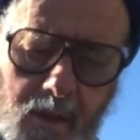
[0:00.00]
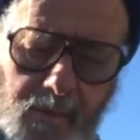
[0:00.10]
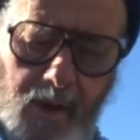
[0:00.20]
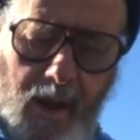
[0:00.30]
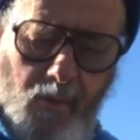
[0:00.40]

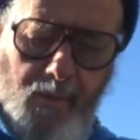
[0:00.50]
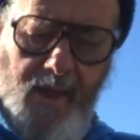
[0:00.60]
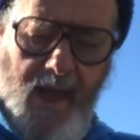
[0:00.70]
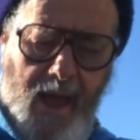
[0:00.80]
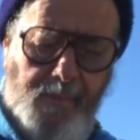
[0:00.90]
but I will be
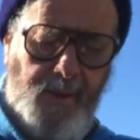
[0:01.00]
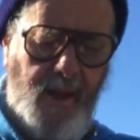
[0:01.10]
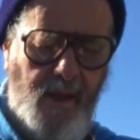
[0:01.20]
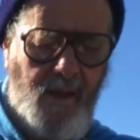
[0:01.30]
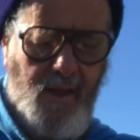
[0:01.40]

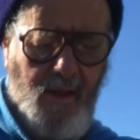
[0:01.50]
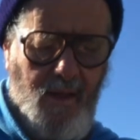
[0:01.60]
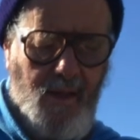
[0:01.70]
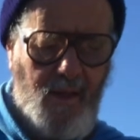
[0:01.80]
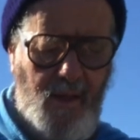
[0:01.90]
happy
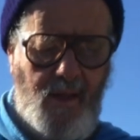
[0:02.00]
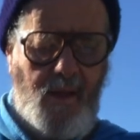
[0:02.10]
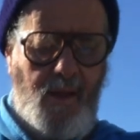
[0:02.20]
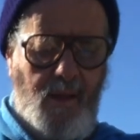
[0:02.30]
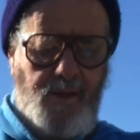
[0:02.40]

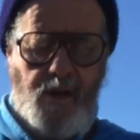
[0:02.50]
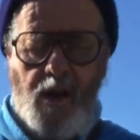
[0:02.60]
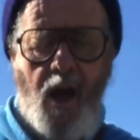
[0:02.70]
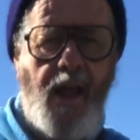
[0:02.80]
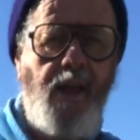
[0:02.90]

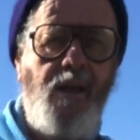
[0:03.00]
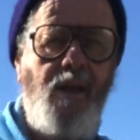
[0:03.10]
tonight